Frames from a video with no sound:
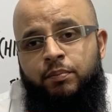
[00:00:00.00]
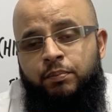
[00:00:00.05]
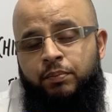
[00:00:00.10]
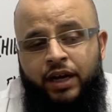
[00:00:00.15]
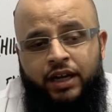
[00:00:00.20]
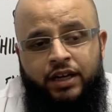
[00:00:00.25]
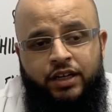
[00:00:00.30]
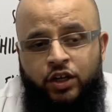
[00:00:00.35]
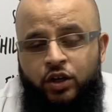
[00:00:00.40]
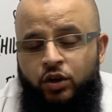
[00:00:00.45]

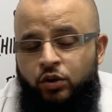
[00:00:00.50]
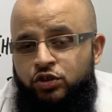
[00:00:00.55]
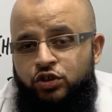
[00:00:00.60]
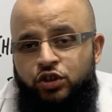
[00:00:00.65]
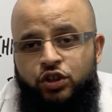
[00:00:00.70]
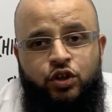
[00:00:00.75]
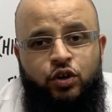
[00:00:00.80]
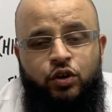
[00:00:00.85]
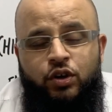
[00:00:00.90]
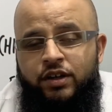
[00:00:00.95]
but, you know,
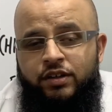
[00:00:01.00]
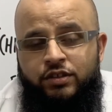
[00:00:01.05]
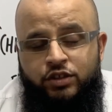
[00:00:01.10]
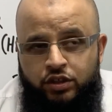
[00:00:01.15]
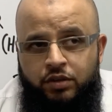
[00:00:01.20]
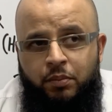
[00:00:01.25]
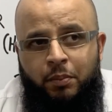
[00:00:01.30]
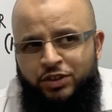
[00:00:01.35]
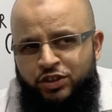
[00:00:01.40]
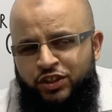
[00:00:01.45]
she couldn't,
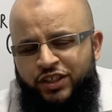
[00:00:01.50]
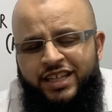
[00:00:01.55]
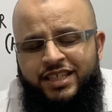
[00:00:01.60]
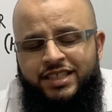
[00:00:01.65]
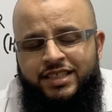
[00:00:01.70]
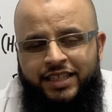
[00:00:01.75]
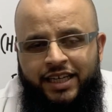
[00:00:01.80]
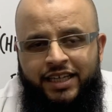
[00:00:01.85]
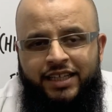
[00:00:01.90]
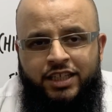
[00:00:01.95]
she, I mean, she
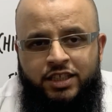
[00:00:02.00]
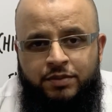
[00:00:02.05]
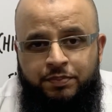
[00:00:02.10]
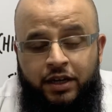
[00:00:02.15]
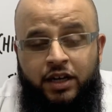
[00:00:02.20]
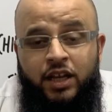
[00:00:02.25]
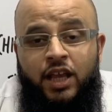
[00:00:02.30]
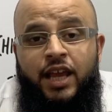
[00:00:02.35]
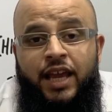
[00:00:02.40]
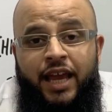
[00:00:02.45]
didn't say this,
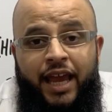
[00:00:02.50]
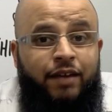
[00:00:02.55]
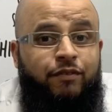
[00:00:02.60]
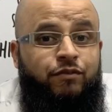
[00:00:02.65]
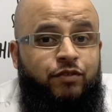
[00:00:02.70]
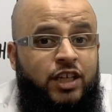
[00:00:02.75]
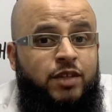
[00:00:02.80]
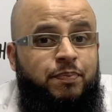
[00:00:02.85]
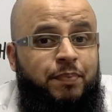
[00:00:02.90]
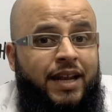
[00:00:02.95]
but
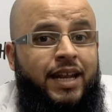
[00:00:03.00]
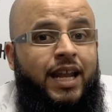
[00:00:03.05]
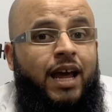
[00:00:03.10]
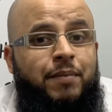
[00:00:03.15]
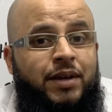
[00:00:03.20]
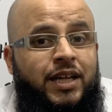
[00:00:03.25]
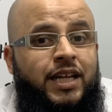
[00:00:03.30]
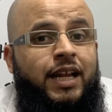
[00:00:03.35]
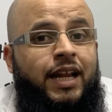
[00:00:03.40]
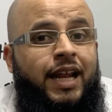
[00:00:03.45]
if this
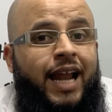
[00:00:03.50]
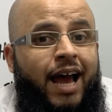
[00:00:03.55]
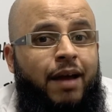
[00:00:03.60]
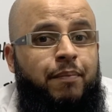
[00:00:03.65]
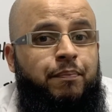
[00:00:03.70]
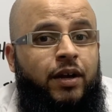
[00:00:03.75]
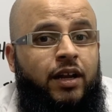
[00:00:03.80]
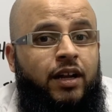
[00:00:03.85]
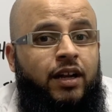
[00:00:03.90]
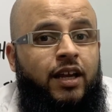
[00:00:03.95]
pandemic didn't
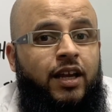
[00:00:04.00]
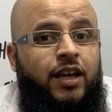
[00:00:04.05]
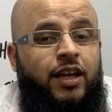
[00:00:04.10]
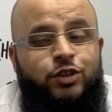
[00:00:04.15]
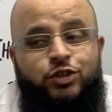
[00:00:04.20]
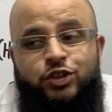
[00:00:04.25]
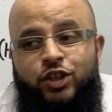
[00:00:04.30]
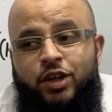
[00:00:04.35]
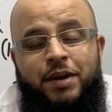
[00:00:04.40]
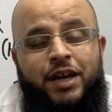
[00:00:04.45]
happen,
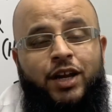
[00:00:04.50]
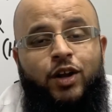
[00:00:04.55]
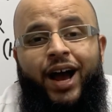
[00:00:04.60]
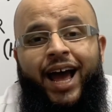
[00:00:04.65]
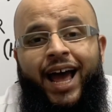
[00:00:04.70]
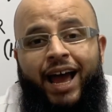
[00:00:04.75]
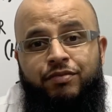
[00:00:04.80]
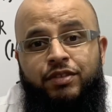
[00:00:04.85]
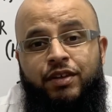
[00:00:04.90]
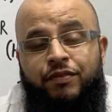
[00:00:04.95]
she may not
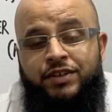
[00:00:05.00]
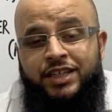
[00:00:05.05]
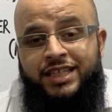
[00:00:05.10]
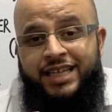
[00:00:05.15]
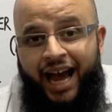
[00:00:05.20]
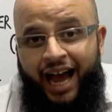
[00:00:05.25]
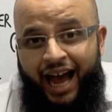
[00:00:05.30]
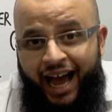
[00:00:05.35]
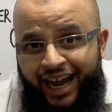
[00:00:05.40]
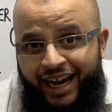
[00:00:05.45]
have the
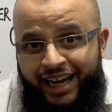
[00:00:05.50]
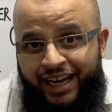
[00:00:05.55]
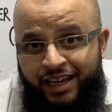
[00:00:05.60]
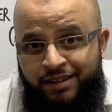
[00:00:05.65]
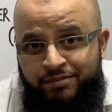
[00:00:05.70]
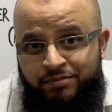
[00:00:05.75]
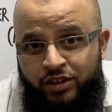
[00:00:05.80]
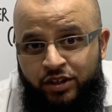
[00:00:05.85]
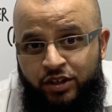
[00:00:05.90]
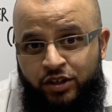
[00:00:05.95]

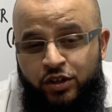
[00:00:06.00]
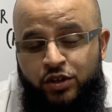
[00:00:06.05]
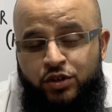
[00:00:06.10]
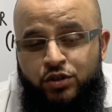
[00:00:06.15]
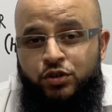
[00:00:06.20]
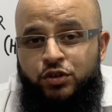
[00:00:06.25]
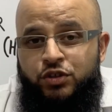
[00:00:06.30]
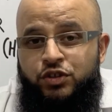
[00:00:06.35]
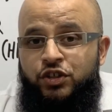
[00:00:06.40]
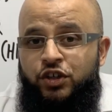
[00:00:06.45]
time
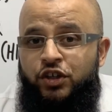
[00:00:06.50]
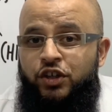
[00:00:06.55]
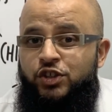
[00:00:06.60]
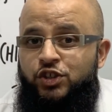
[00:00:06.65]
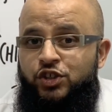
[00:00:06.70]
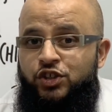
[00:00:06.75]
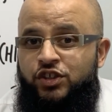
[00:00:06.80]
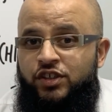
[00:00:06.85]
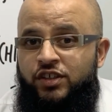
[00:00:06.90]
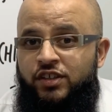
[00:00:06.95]
to
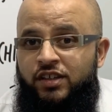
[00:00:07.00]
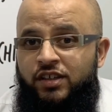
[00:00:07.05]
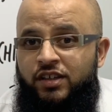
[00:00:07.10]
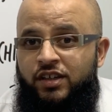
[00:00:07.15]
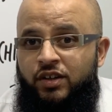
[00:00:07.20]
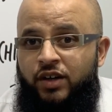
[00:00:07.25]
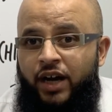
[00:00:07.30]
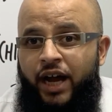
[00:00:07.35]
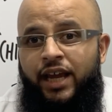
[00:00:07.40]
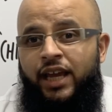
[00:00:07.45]
search,
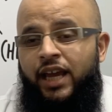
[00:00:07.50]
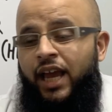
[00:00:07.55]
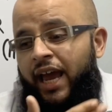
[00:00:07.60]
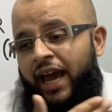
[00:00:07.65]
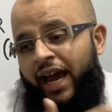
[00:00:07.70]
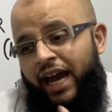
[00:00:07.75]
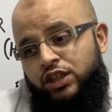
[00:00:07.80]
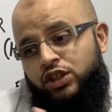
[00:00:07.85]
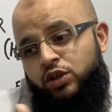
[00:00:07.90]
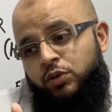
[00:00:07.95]
right?
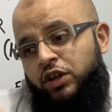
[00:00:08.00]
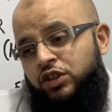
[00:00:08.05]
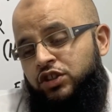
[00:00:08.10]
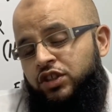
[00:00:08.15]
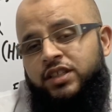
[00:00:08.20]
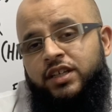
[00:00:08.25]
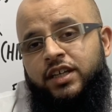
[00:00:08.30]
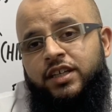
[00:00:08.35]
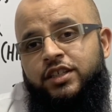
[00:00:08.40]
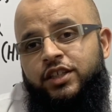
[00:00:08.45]
And she would have
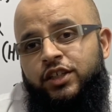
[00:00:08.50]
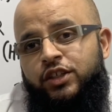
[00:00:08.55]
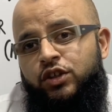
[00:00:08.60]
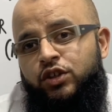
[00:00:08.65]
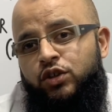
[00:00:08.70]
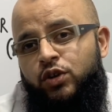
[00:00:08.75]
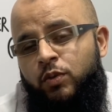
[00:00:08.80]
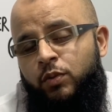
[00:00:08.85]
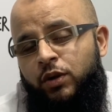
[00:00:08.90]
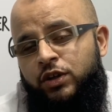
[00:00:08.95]
just continued
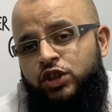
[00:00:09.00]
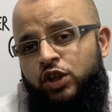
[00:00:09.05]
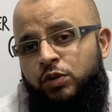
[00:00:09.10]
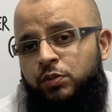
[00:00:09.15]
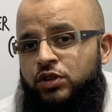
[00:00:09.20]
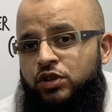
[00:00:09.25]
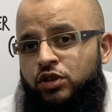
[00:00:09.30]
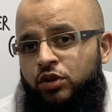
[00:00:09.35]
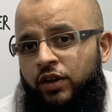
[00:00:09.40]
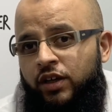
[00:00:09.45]
doing what she
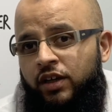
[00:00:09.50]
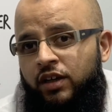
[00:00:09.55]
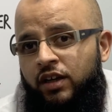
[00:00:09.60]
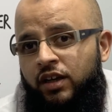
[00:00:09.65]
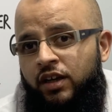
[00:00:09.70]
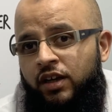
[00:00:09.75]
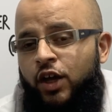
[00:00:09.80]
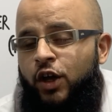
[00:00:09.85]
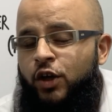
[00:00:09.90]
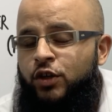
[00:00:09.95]
was doing.
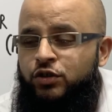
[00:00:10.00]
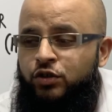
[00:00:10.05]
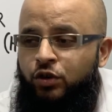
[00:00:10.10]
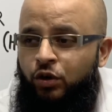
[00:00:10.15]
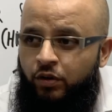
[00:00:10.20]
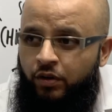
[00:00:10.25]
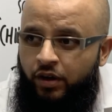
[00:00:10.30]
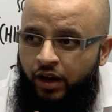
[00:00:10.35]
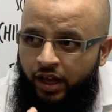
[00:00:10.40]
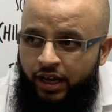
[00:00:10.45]

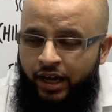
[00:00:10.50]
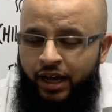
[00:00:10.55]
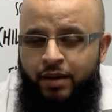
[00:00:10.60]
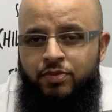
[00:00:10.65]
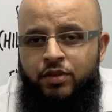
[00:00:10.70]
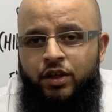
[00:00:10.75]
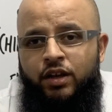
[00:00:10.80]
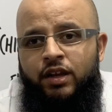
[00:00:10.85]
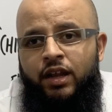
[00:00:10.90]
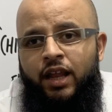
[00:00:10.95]
So,
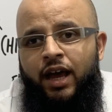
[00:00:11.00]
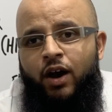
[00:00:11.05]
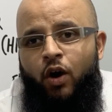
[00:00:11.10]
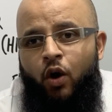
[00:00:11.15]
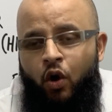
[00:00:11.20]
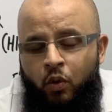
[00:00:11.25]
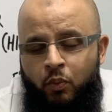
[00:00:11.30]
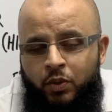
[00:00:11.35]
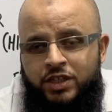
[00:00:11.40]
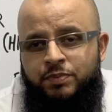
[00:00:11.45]
Alhamdulillah,
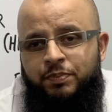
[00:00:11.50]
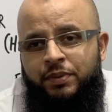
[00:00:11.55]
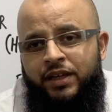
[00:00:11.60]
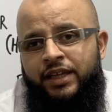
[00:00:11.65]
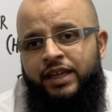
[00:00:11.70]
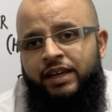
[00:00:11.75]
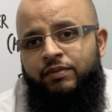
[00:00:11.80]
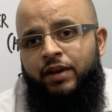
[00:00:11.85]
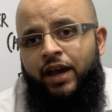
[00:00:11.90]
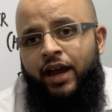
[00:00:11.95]
always
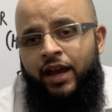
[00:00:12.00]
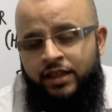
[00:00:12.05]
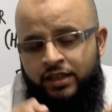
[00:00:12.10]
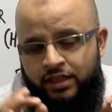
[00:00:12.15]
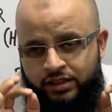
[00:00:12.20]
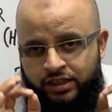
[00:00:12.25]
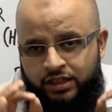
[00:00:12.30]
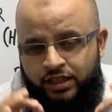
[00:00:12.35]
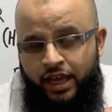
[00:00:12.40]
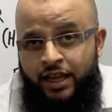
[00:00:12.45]
believe in
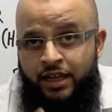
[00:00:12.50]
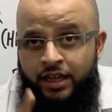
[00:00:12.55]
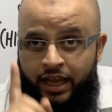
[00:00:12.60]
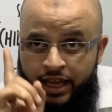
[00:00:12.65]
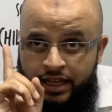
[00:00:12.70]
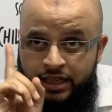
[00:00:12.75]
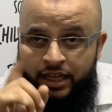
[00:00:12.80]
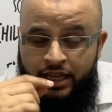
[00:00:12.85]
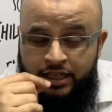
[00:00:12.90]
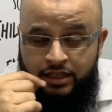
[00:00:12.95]
the, in,
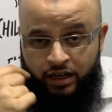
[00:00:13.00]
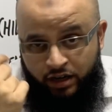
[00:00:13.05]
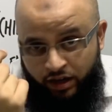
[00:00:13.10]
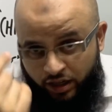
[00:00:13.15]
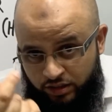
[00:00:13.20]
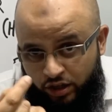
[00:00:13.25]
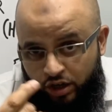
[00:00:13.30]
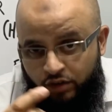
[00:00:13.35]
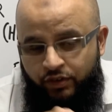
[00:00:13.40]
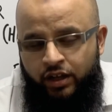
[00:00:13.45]
in, in the
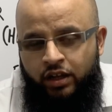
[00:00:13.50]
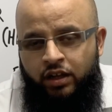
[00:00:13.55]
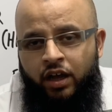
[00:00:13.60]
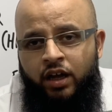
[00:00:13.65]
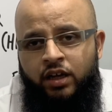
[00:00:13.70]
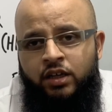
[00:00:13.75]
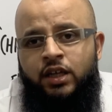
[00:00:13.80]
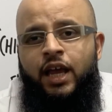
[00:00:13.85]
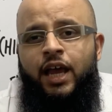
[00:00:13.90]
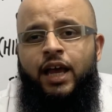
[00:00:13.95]
qadr of
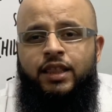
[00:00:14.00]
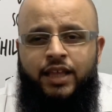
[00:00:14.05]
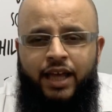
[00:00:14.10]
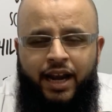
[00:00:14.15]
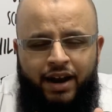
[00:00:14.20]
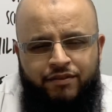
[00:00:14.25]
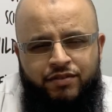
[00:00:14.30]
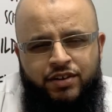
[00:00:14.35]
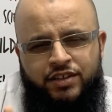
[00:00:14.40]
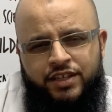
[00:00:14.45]
Allah, that
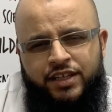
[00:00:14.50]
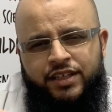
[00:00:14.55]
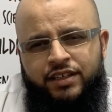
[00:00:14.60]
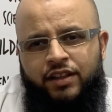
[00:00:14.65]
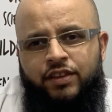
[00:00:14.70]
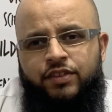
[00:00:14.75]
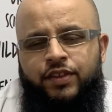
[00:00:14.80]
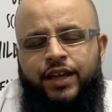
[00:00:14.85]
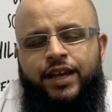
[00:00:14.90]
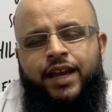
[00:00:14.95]
every
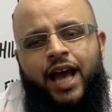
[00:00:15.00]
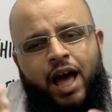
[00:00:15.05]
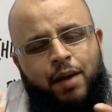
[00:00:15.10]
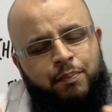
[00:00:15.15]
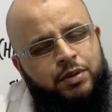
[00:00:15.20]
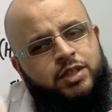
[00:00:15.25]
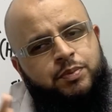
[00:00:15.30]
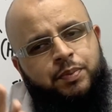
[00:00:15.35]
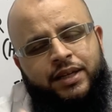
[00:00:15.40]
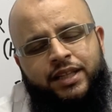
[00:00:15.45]
single thing
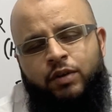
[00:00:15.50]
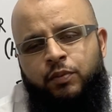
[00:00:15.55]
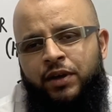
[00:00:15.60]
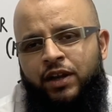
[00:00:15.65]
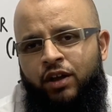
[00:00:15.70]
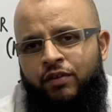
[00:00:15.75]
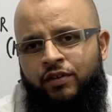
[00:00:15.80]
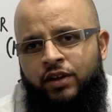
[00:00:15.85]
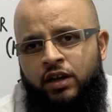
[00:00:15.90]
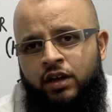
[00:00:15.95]
happens by the
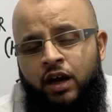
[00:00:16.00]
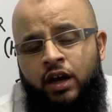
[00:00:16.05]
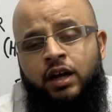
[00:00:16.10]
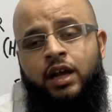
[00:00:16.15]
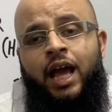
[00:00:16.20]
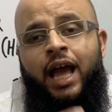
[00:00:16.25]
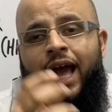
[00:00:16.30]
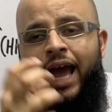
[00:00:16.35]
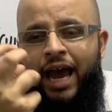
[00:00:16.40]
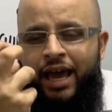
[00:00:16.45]
will of Allah,
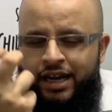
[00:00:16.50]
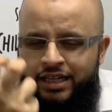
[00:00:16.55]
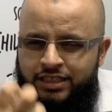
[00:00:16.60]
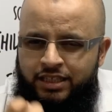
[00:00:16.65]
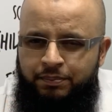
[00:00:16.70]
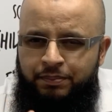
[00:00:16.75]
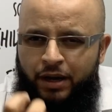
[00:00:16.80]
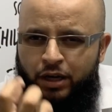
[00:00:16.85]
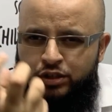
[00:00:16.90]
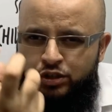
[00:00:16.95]
and it's
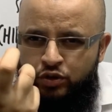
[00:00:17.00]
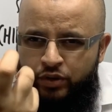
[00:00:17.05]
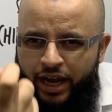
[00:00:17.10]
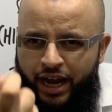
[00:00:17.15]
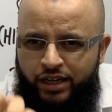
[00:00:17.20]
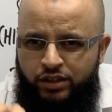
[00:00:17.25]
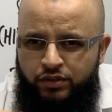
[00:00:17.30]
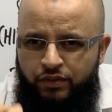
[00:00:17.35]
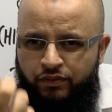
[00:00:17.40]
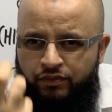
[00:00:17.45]
about
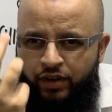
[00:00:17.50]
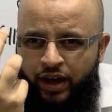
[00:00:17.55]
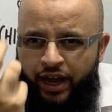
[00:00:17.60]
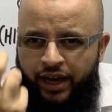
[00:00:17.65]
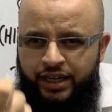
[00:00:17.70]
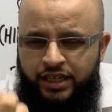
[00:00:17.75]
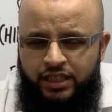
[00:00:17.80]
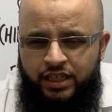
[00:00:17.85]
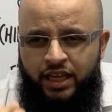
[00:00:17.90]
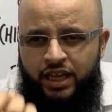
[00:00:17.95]
trying to
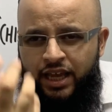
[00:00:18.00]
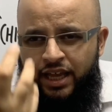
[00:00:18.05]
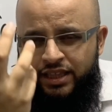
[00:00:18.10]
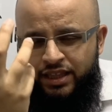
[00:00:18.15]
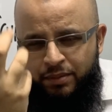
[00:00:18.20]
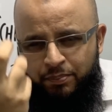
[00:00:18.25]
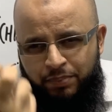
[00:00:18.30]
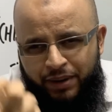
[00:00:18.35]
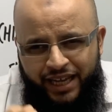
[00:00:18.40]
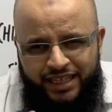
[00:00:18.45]
find
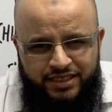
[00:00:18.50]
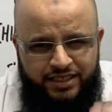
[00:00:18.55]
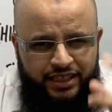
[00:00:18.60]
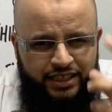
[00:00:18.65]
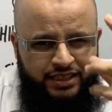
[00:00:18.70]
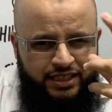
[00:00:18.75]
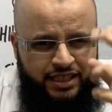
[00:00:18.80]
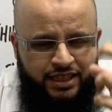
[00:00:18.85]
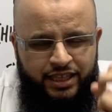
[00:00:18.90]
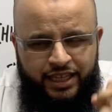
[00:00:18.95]
the
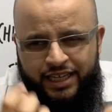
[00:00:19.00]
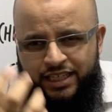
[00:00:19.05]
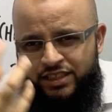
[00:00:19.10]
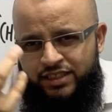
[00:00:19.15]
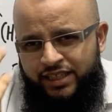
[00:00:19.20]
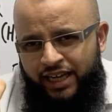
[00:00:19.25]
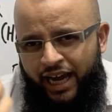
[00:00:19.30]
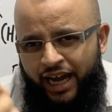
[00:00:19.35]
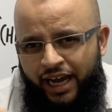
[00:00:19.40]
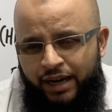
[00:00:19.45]
blessings in these
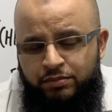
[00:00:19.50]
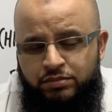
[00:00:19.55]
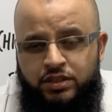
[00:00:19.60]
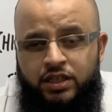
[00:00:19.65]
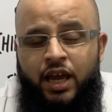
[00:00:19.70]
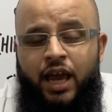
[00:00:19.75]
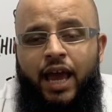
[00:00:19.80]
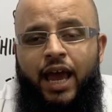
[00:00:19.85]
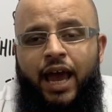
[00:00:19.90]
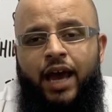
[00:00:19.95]

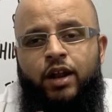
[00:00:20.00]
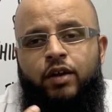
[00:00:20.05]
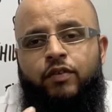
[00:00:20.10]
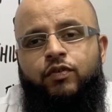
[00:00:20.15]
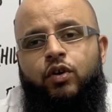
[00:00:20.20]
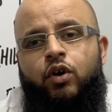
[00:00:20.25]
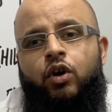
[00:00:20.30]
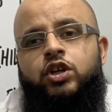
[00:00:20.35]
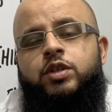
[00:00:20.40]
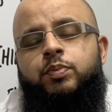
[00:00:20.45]
times, and of
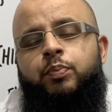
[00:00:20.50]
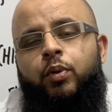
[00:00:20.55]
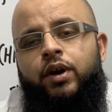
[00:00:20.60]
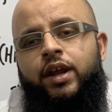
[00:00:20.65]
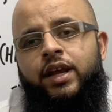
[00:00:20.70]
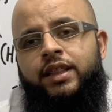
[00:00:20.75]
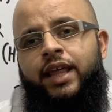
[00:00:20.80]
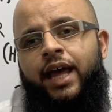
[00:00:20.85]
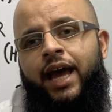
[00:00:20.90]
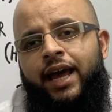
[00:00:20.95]
course,
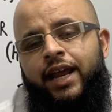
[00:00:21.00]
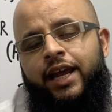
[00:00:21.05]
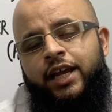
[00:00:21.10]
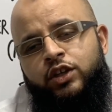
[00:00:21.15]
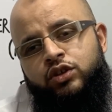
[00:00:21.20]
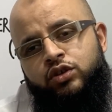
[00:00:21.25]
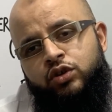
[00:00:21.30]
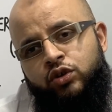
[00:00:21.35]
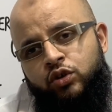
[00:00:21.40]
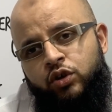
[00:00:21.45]
putting that
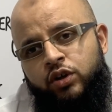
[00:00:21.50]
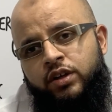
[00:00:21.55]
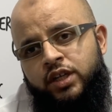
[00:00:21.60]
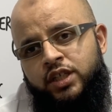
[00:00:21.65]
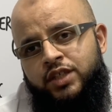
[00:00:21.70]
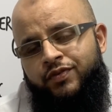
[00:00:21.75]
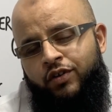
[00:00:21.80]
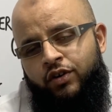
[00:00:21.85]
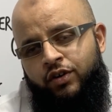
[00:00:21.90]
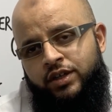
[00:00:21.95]
into
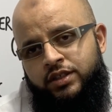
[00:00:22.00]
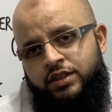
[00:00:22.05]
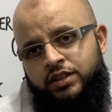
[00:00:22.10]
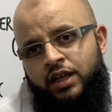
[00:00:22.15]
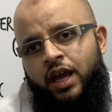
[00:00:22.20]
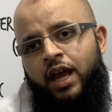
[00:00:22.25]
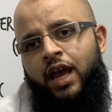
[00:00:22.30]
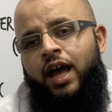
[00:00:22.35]
goodness for us.